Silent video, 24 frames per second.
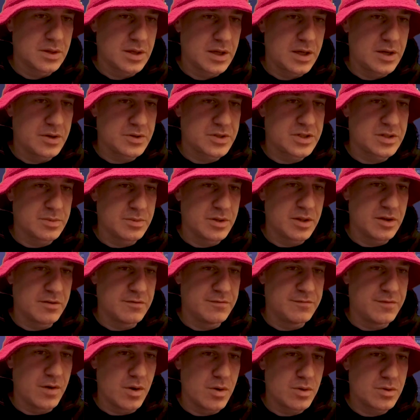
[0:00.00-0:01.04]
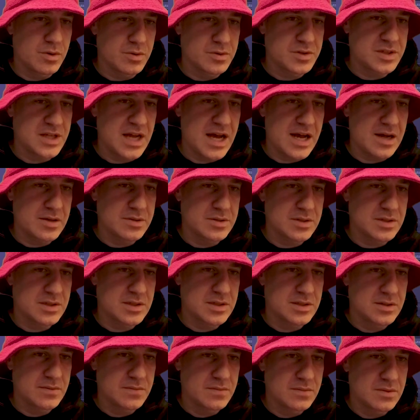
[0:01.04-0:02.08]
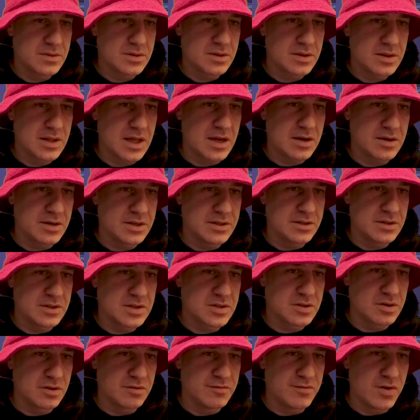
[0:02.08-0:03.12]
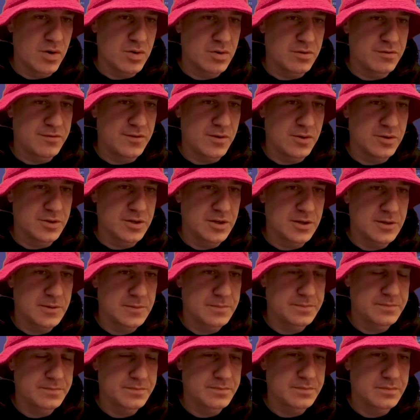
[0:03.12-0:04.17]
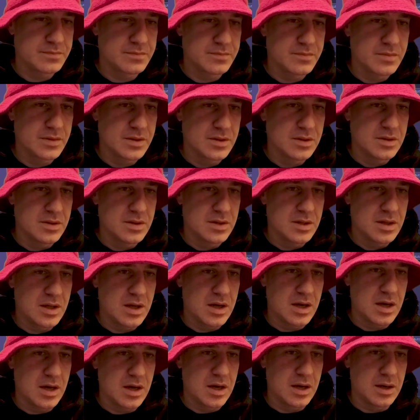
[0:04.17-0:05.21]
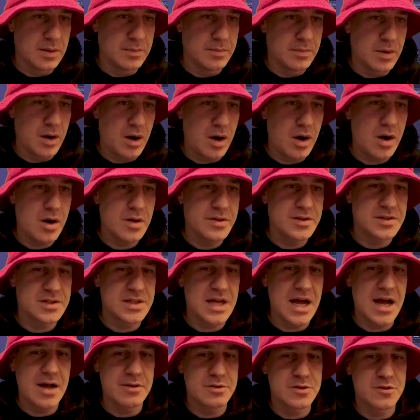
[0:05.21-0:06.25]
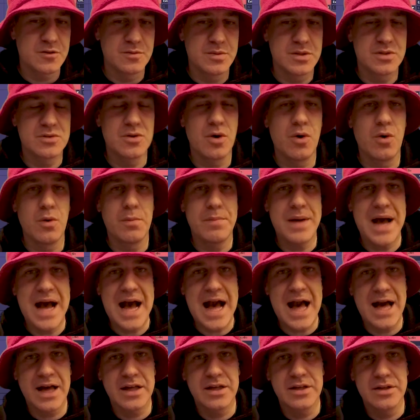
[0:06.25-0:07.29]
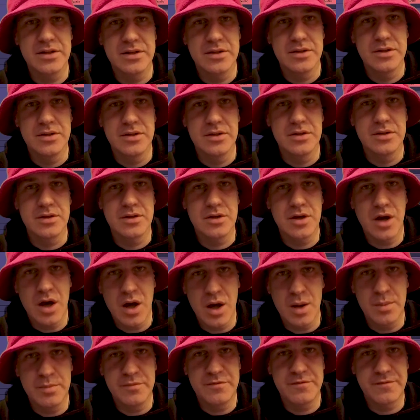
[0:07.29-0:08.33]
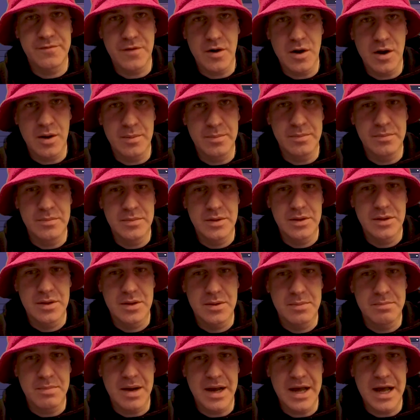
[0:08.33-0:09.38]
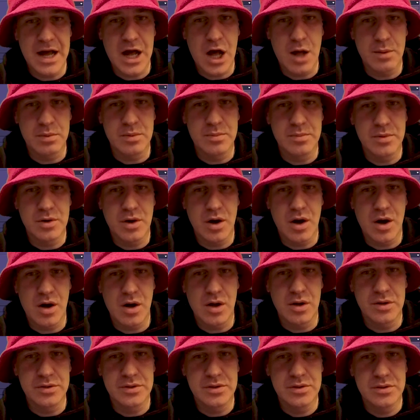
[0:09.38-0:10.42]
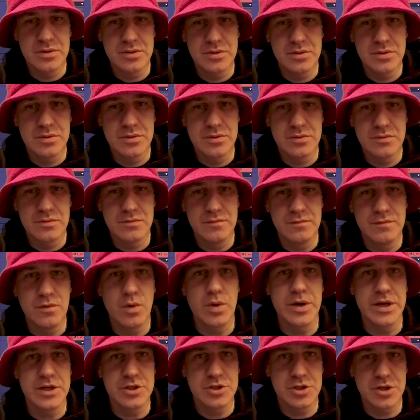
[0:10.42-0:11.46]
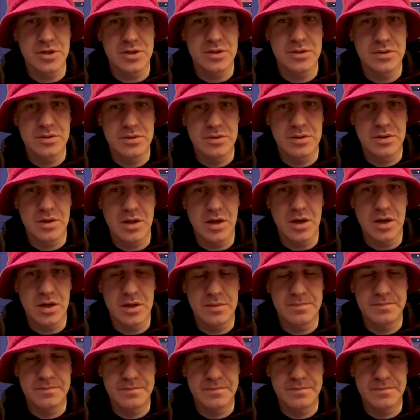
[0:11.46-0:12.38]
Here's some of the vocal sounds that are in this little vocal folder. All the sounds from this whole pack come from my album called Voyager. All